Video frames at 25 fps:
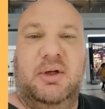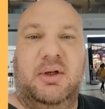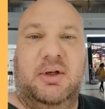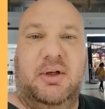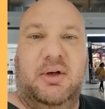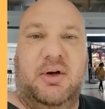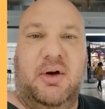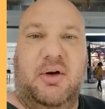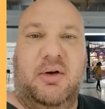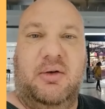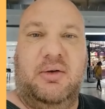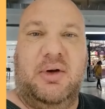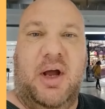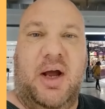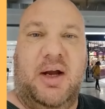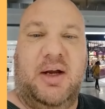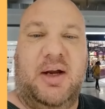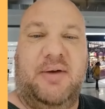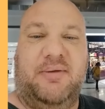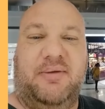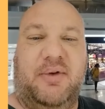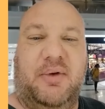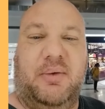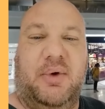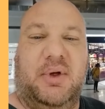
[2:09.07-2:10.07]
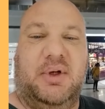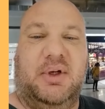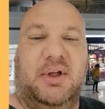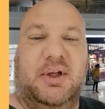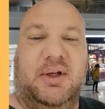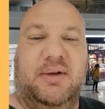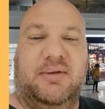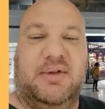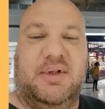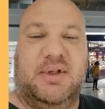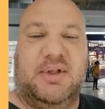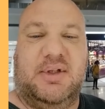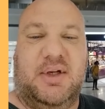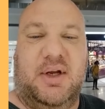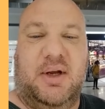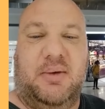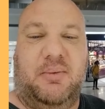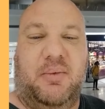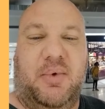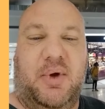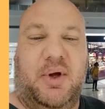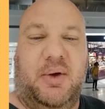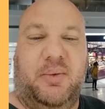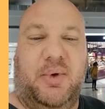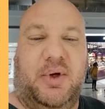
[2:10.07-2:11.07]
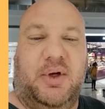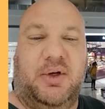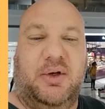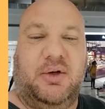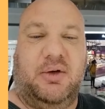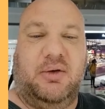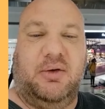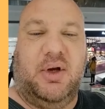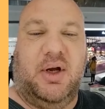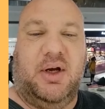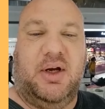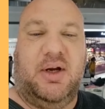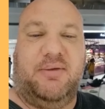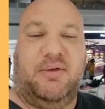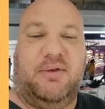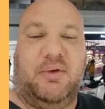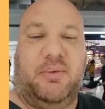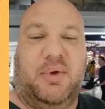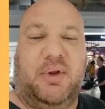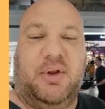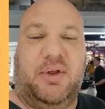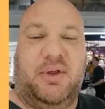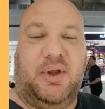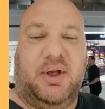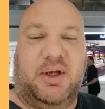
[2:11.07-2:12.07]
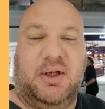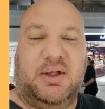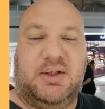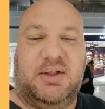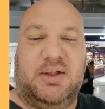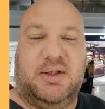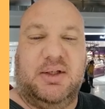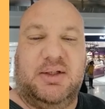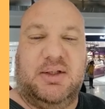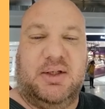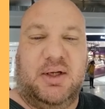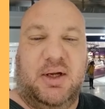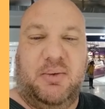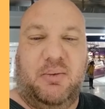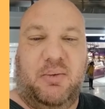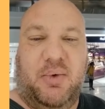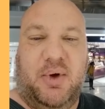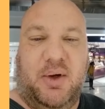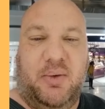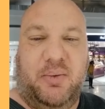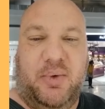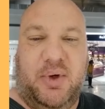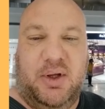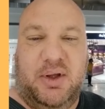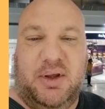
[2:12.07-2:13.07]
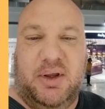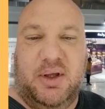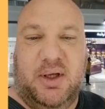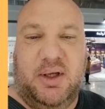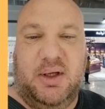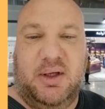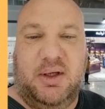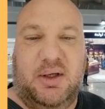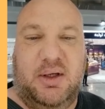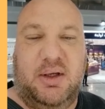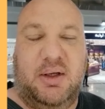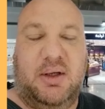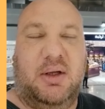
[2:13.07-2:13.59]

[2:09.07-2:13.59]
You know, not everyone lives the same way we do, not everyone thinks the same way we think.